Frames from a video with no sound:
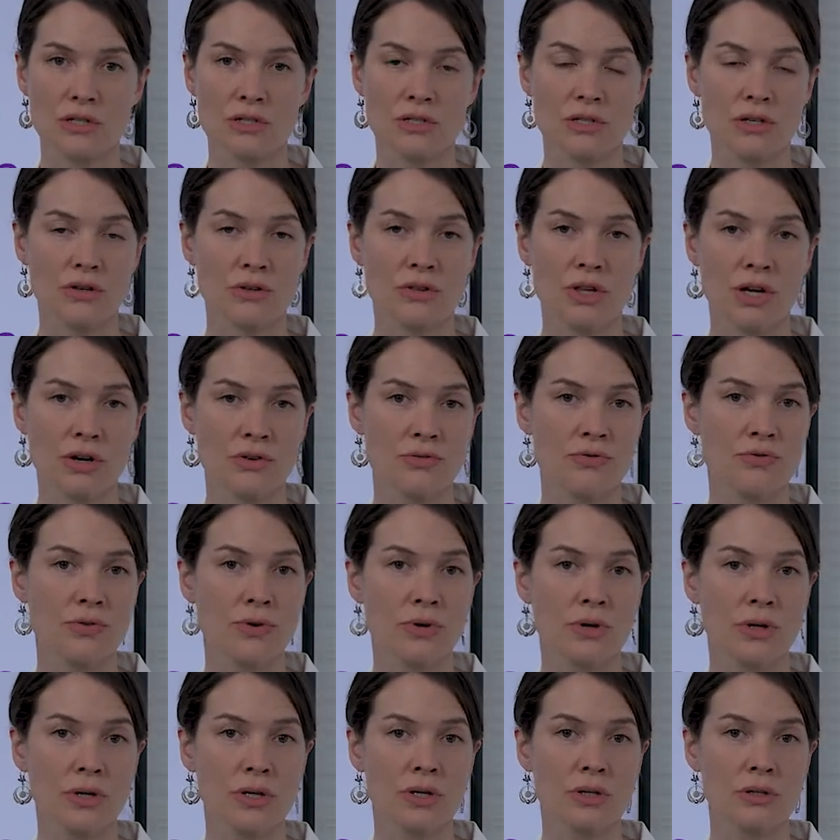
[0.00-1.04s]
So
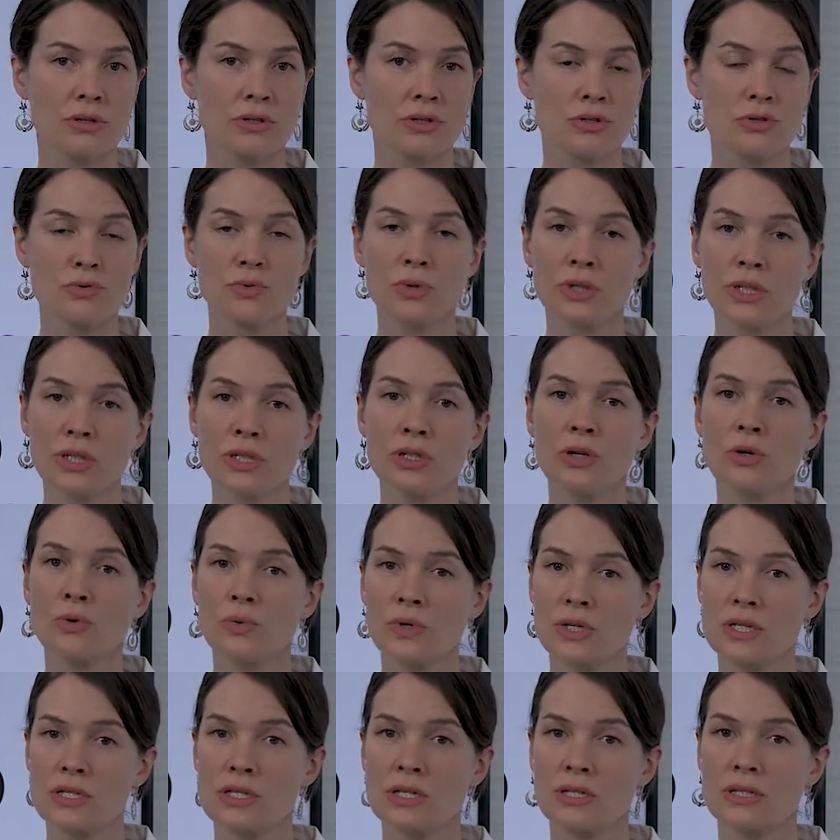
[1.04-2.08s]
therefore, there's really no
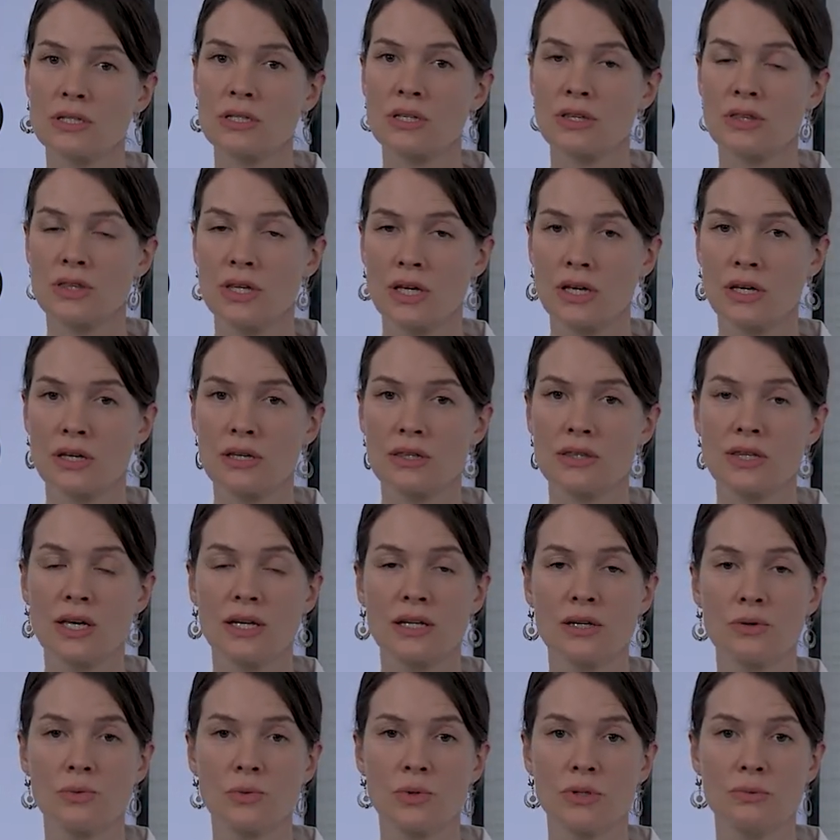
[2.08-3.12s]
reason to think
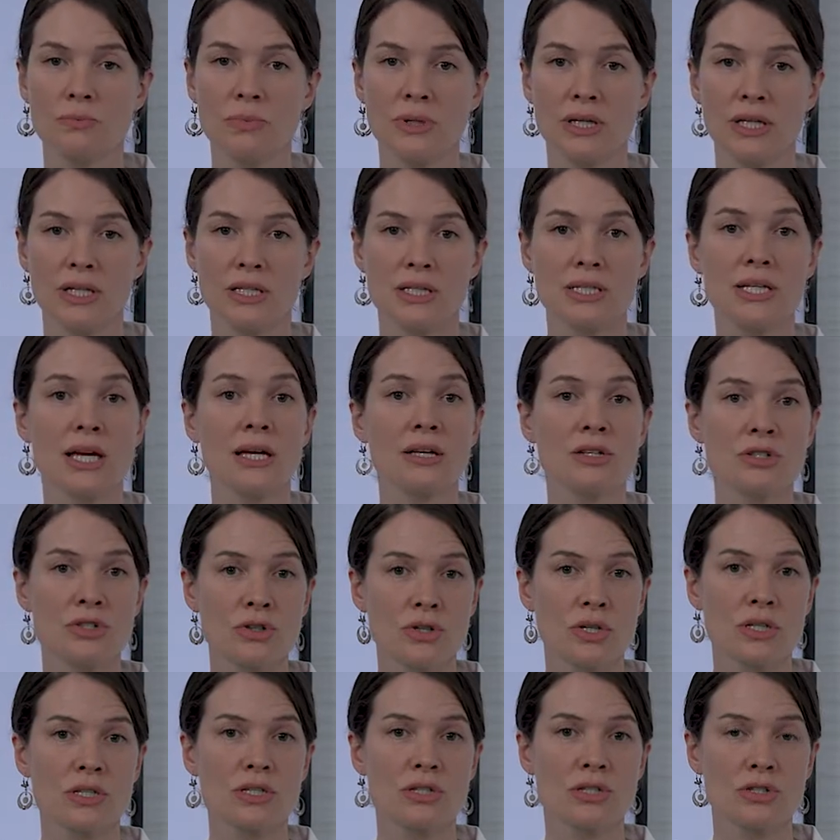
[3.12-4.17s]
that it would be
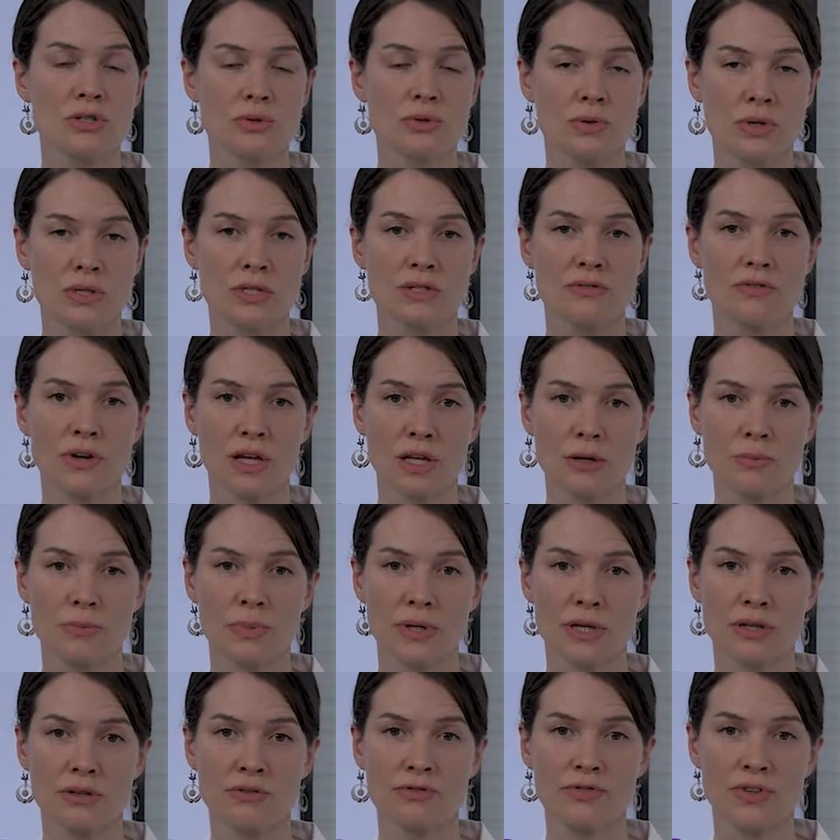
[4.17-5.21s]
dangerous to a
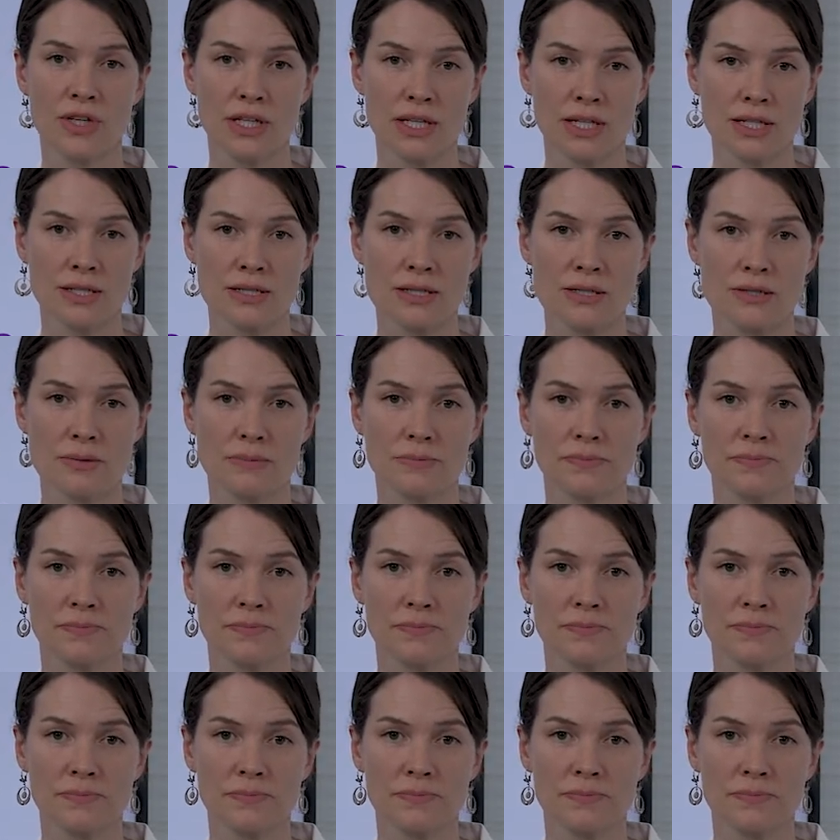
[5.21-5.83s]
developing fetus.